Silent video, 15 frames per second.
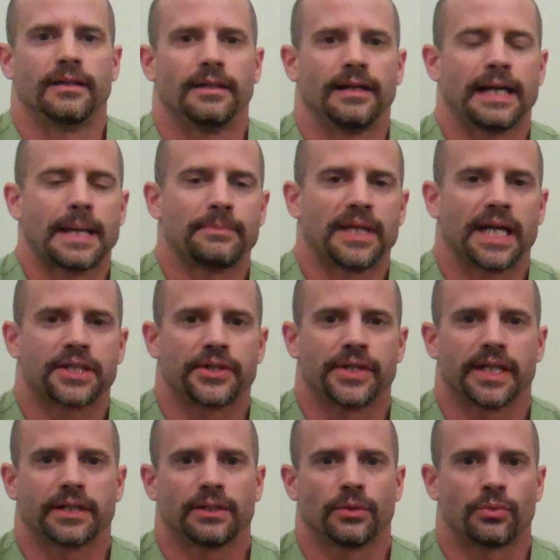Hi, I'm Dr.
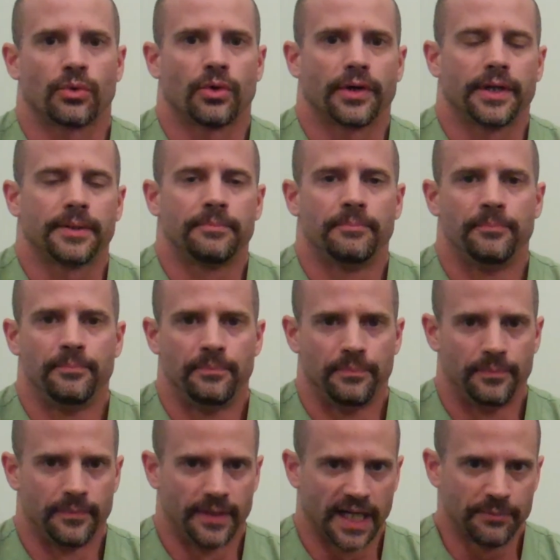LeRoy.
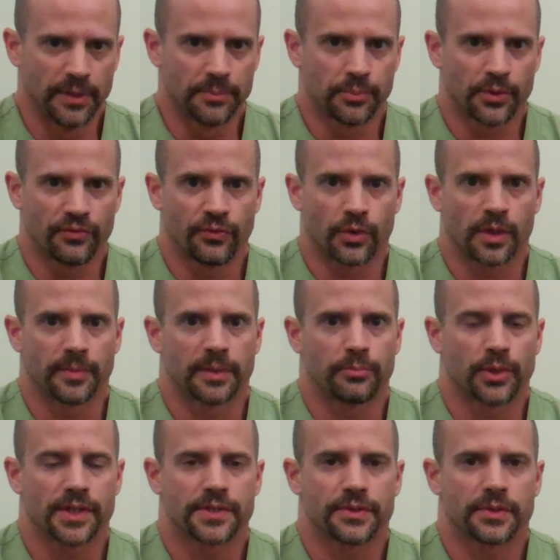I've been performing
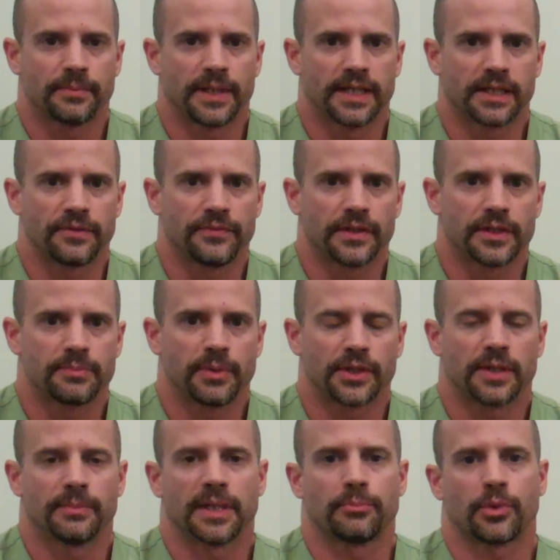breast thermography as part
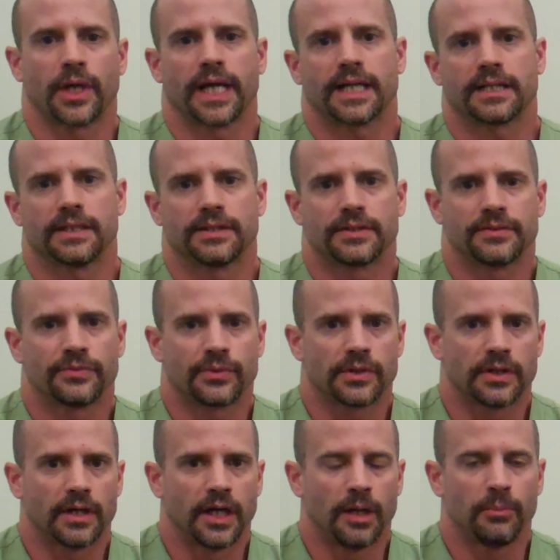of my practice
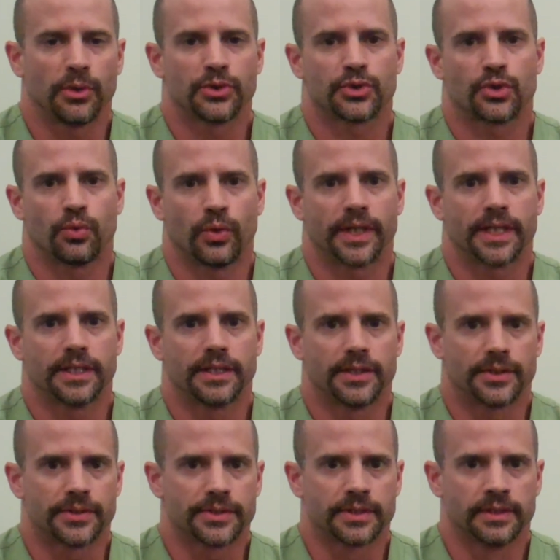for almost 20
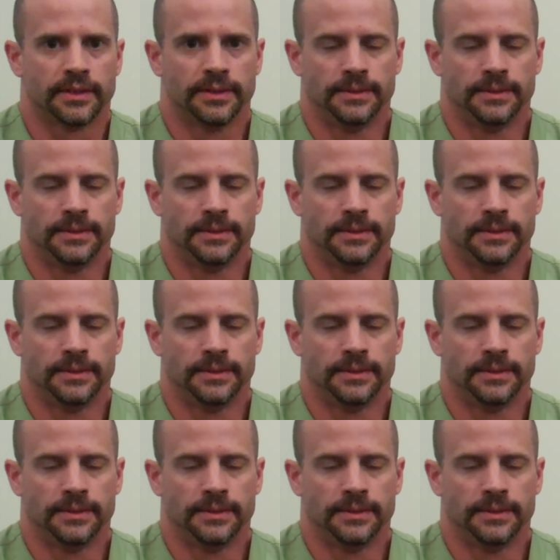years.